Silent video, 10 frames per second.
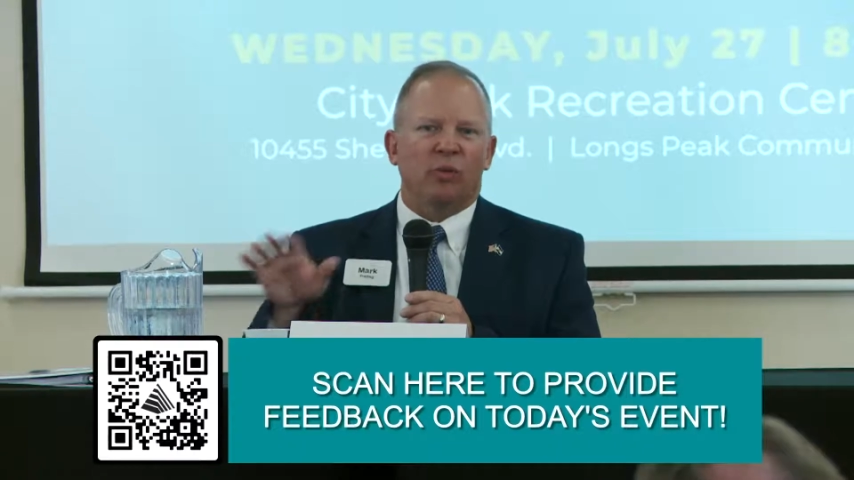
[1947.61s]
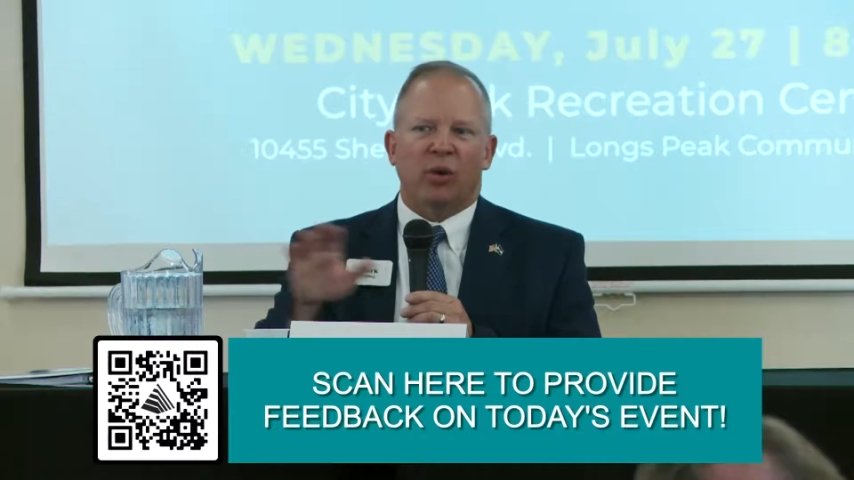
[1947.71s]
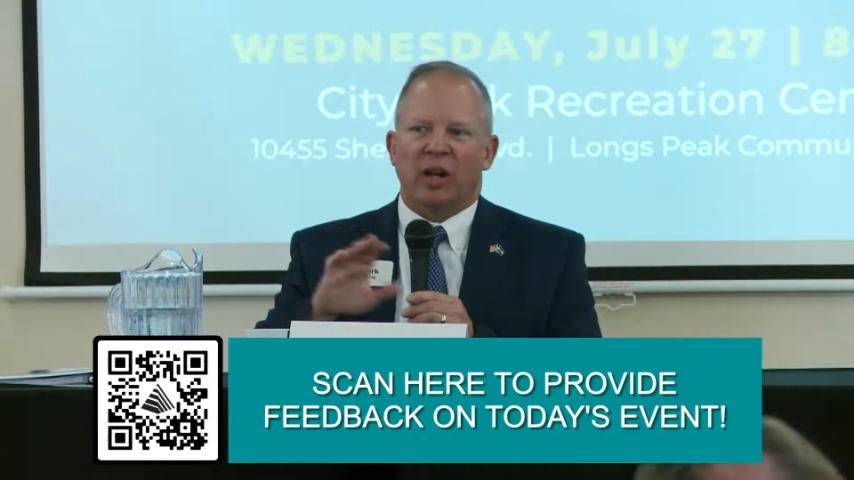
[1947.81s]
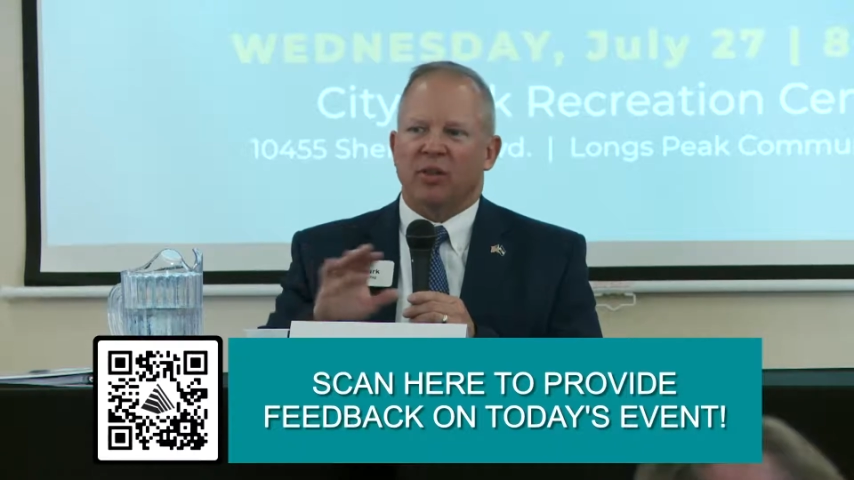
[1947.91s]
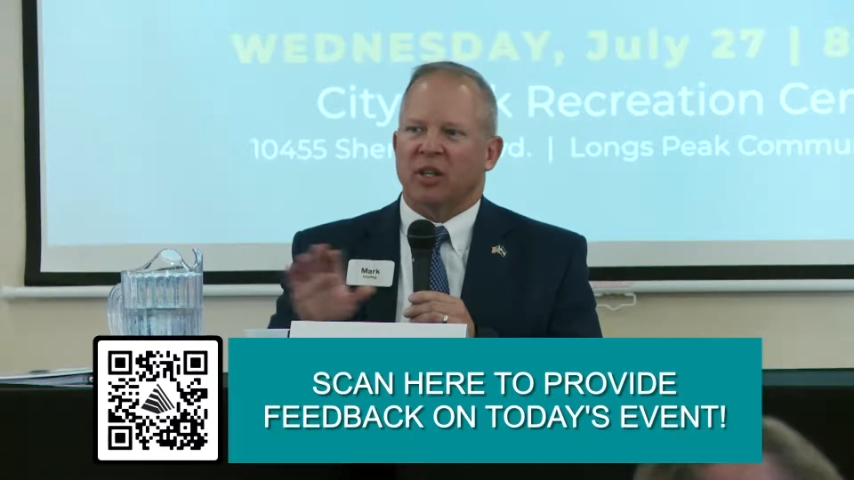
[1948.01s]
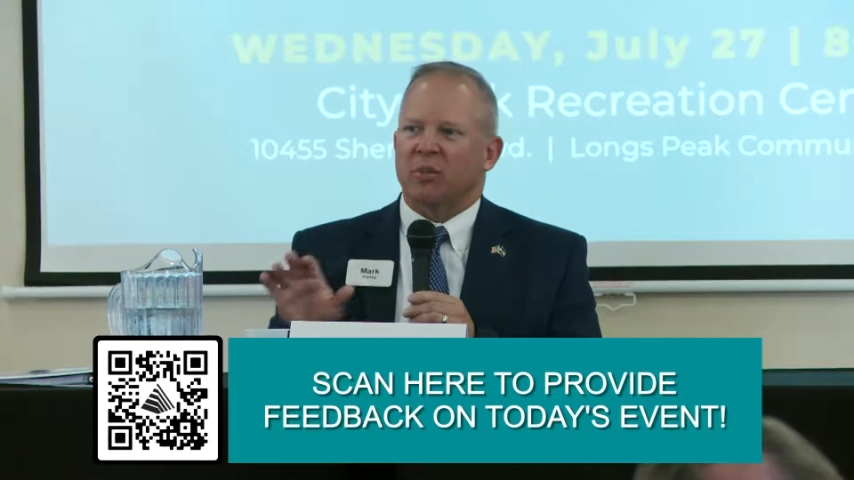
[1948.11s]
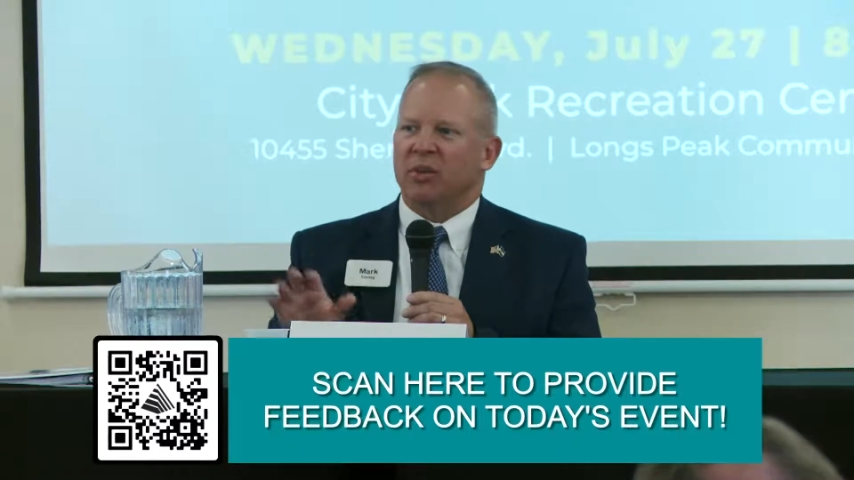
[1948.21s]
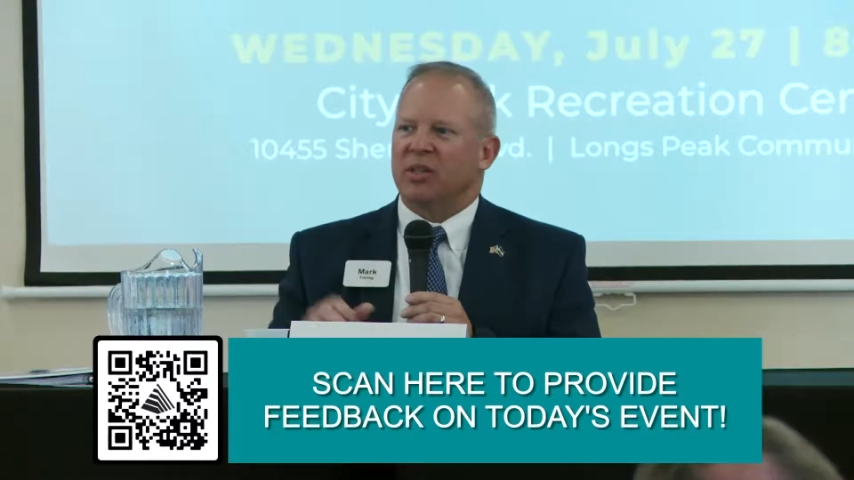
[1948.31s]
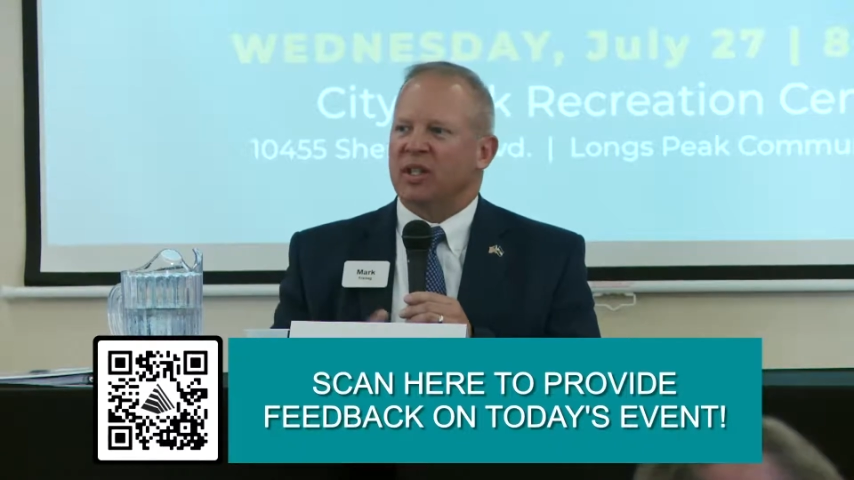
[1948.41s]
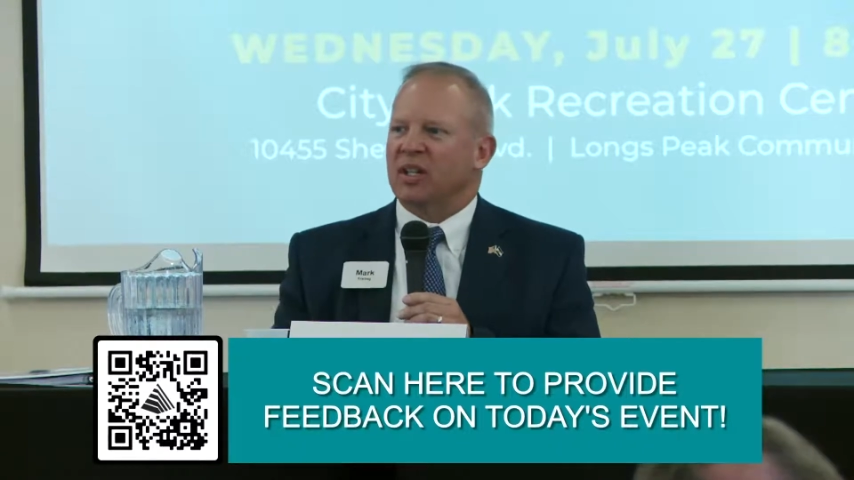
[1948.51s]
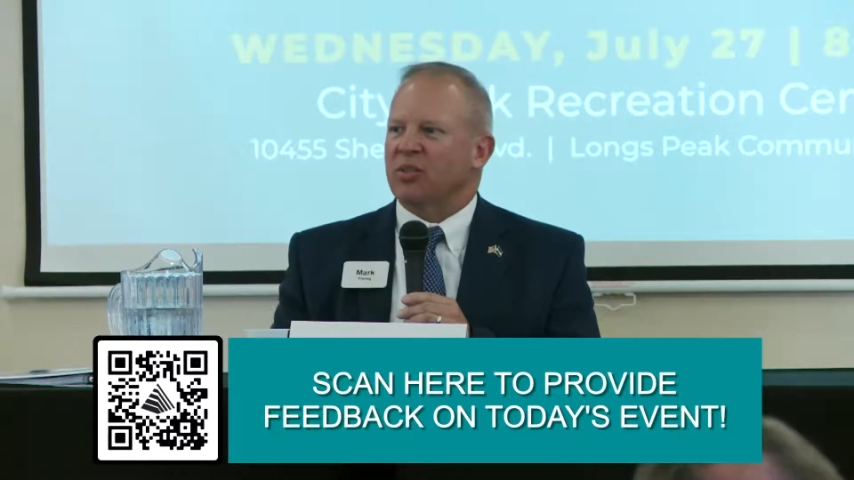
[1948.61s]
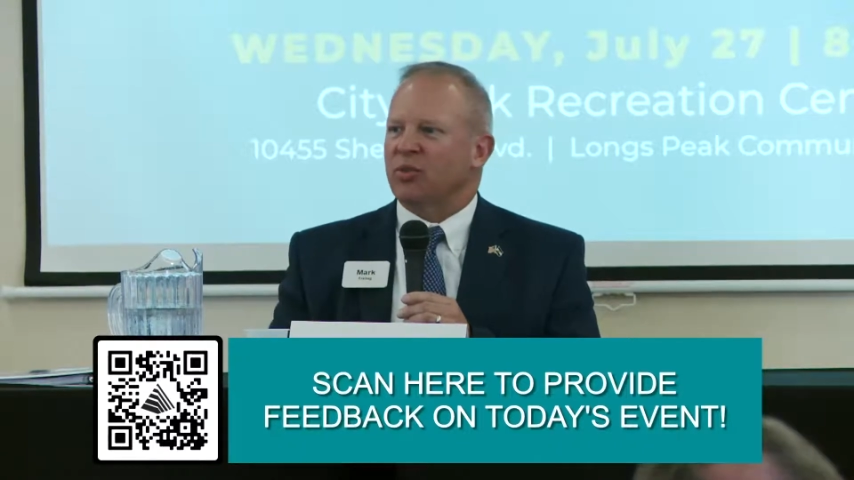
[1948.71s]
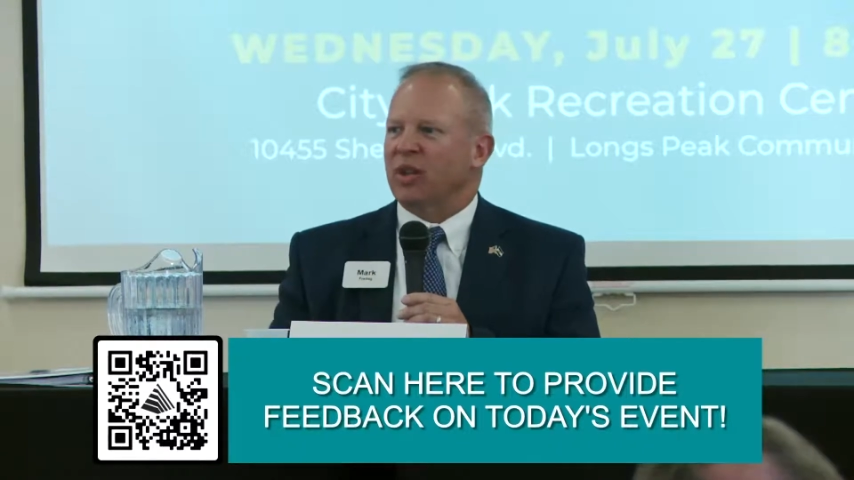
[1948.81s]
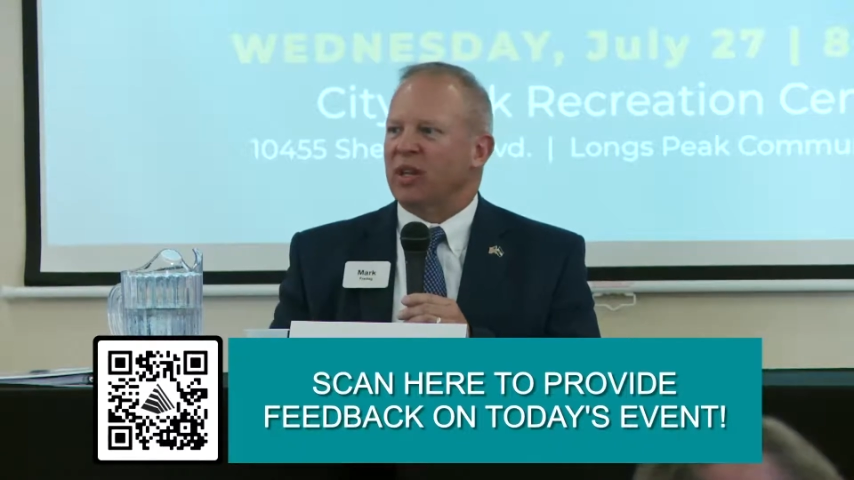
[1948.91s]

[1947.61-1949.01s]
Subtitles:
around the community yesterday,